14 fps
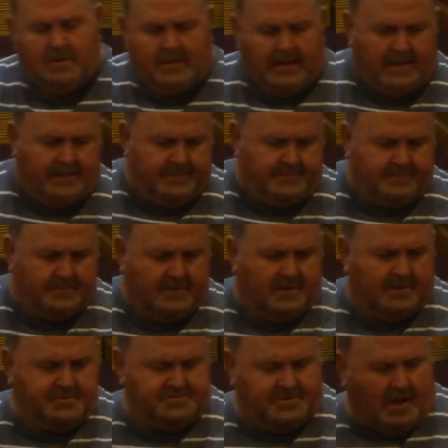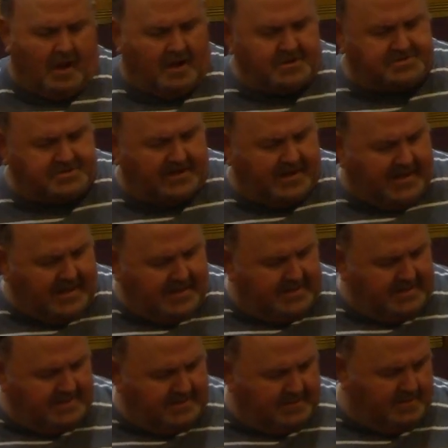and uh, Josh and
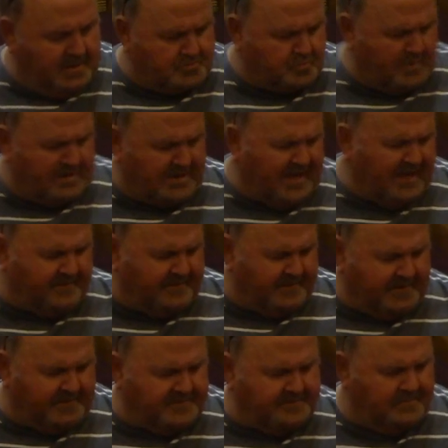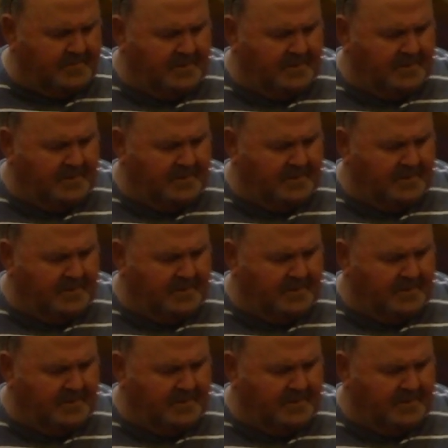Eddie and us went down there and